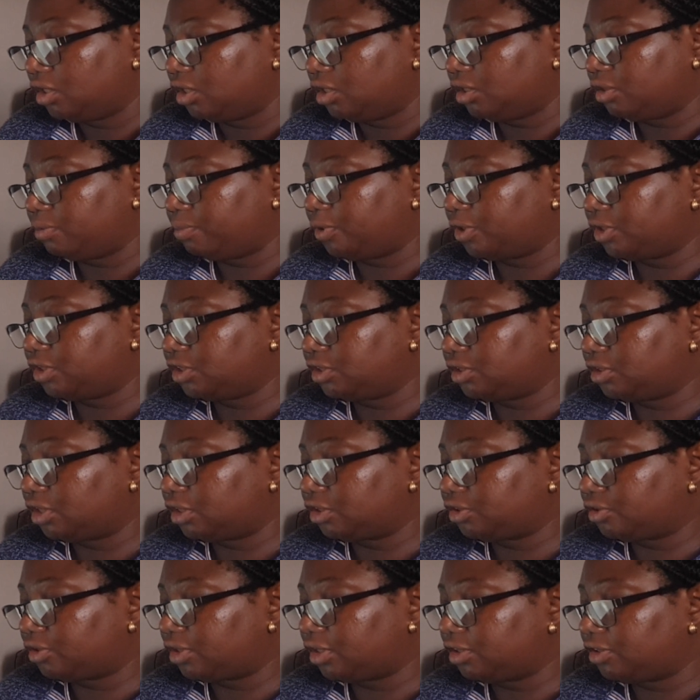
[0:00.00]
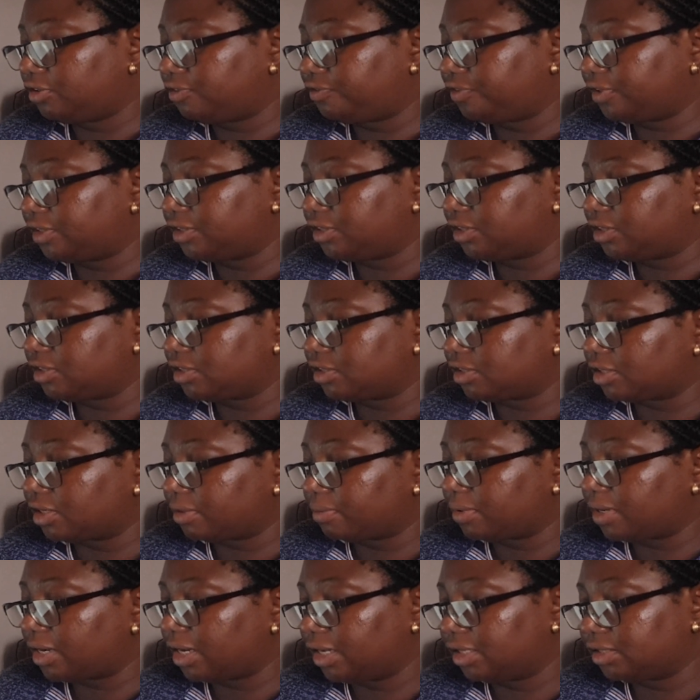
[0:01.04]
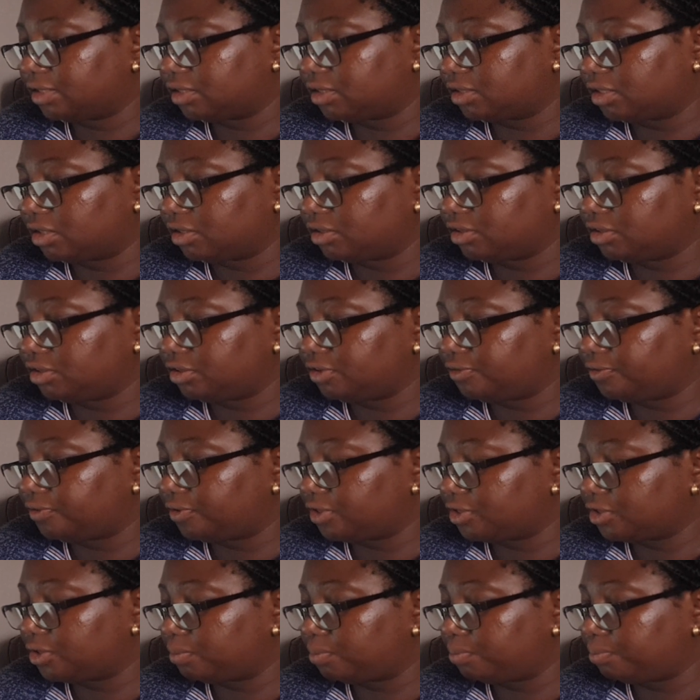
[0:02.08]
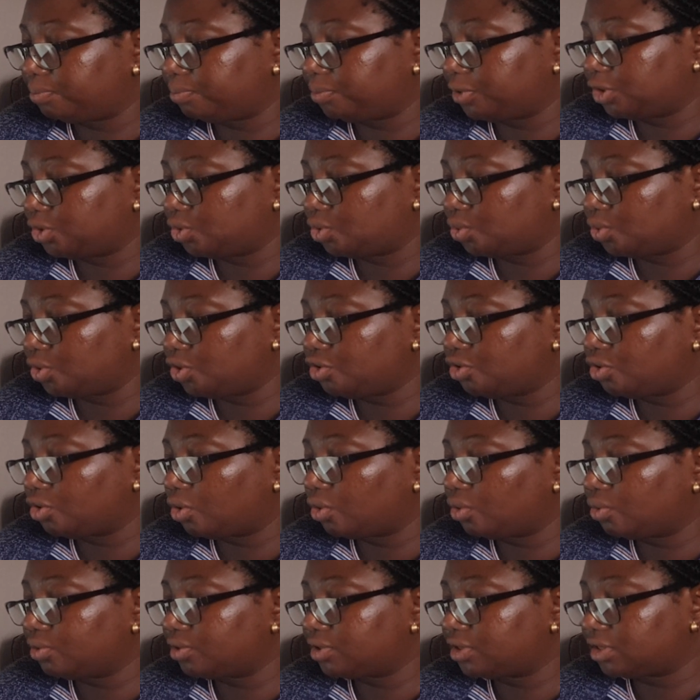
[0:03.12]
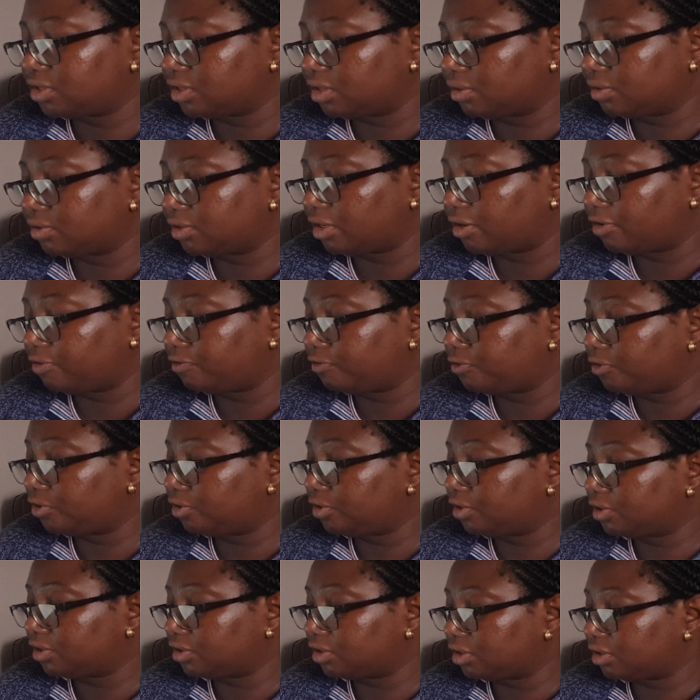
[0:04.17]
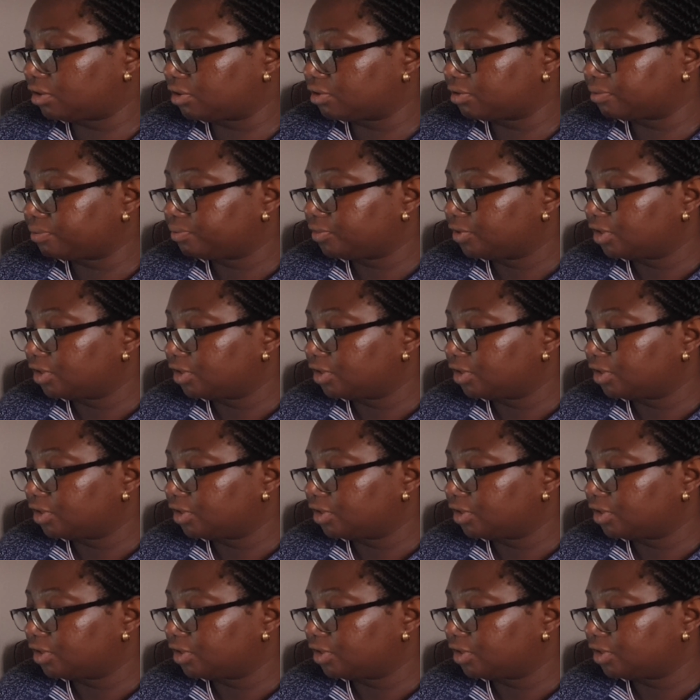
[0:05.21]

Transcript: The body's natural defense system can't tell the difference between your own cells and foreign cells.